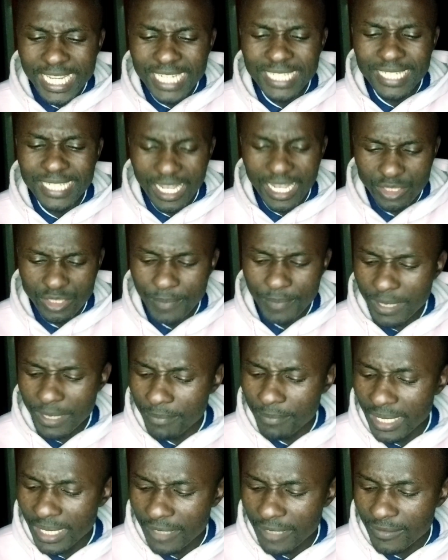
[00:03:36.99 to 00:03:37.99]
it has
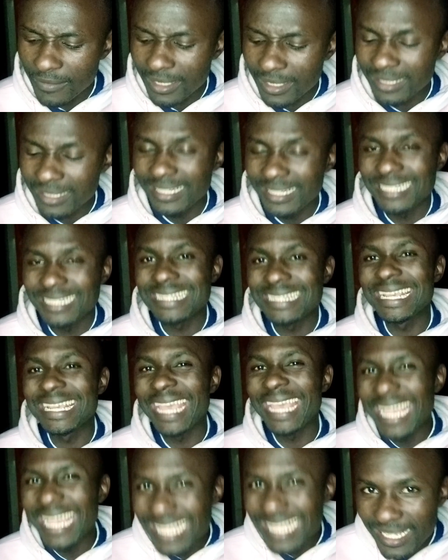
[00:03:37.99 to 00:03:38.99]
been believed
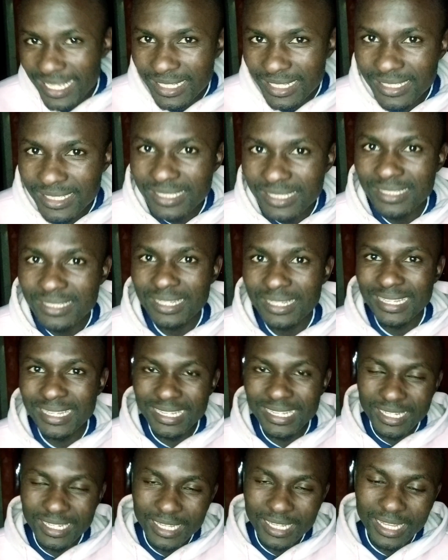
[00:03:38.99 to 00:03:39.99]
that Kenyans,
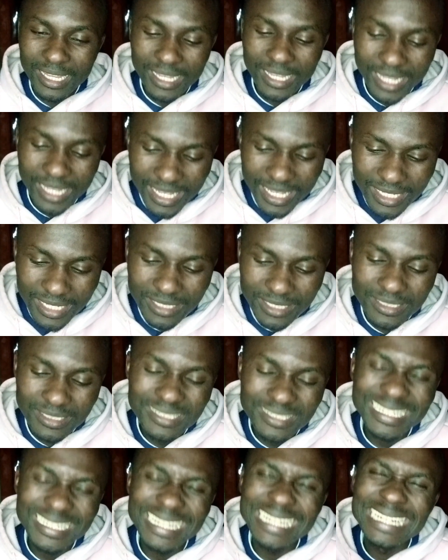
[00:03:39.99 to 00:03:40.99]
uh,
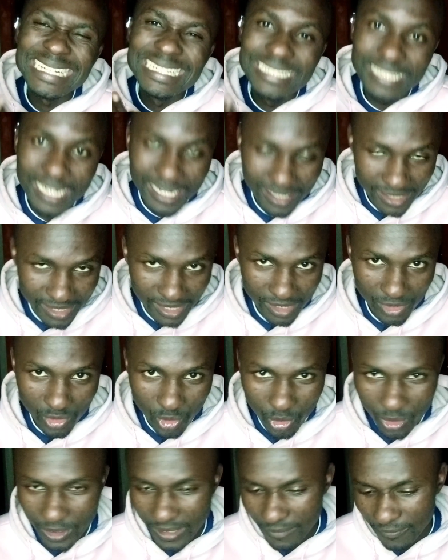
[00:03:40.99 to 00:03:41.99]
Kenyans
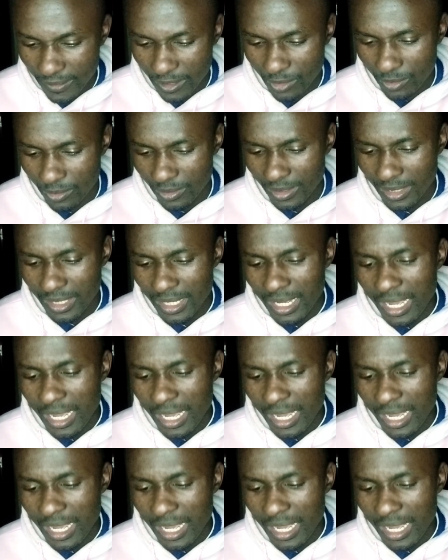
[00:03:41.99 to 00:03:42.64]
taxes or revenue